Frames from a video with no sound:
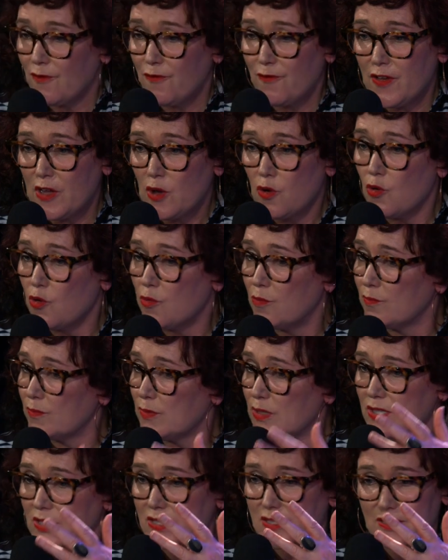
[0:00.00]

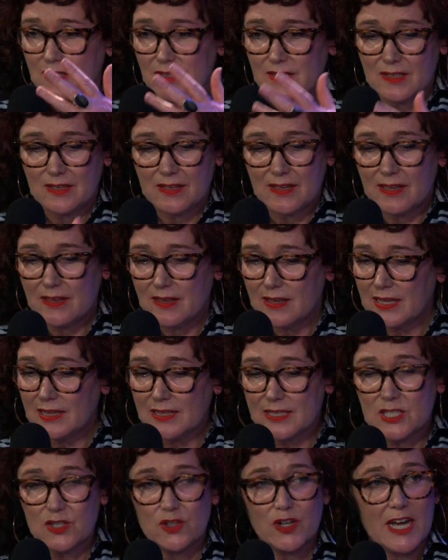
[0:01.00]
films,
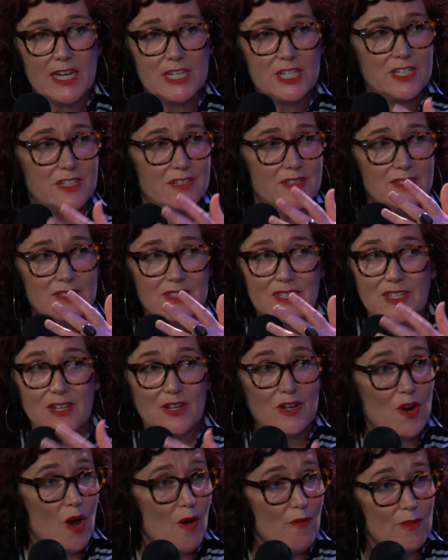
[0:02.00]
illustrations,
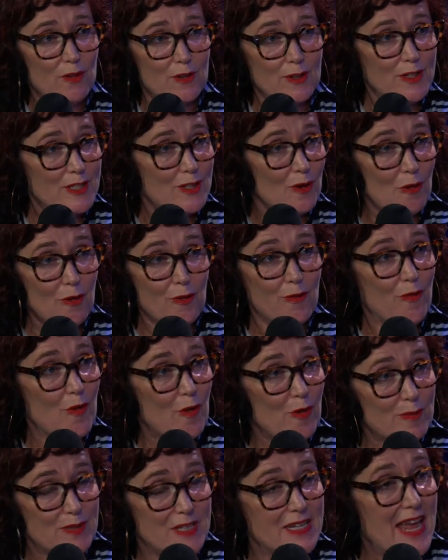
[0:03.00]
novels, all
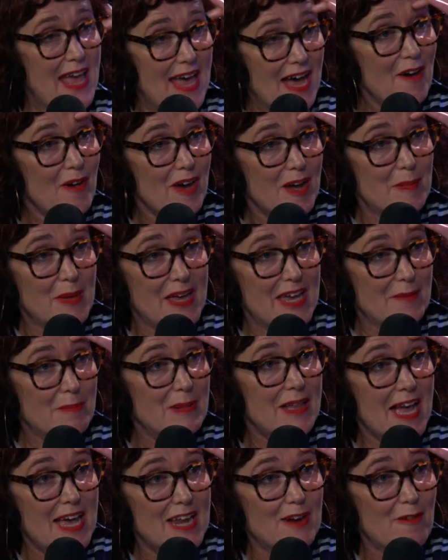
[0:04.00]
forms now are being
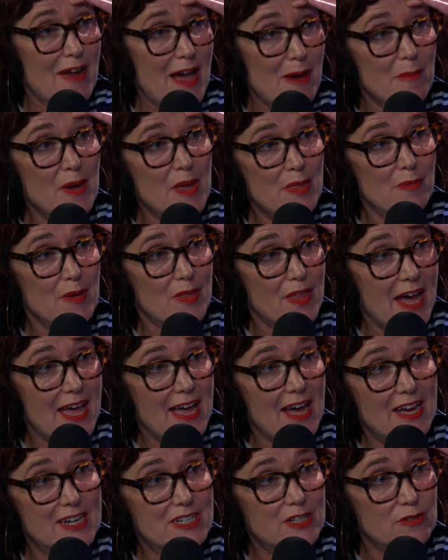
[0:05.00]
played around with
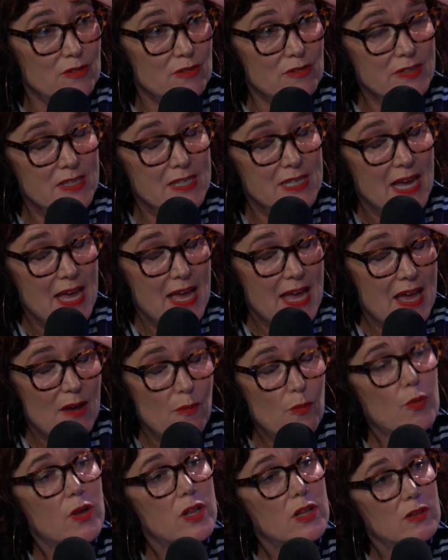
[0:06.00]
AI tools,
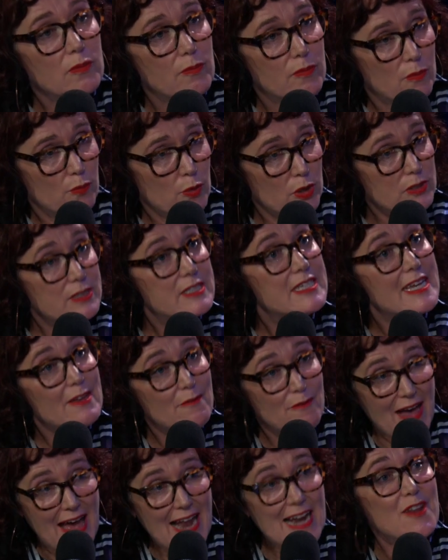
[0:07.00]
will
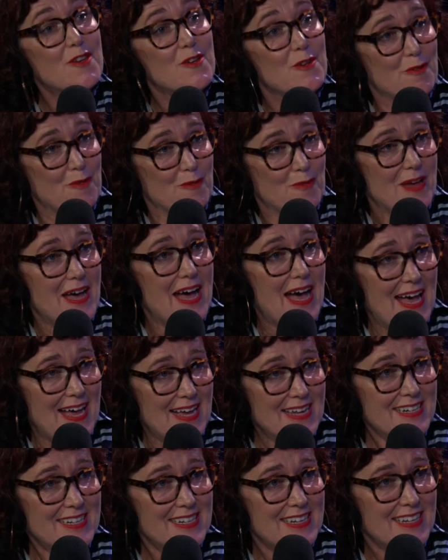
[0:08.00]
devalue
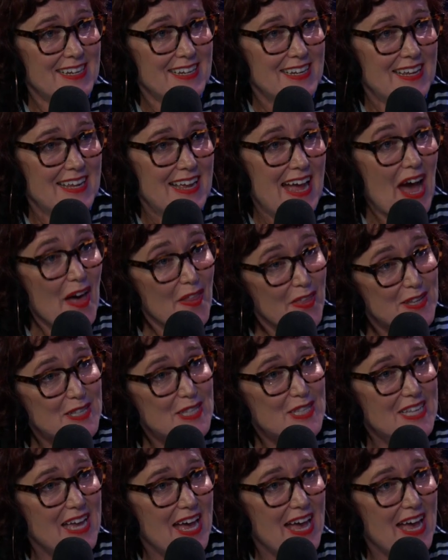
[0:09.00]
art. Others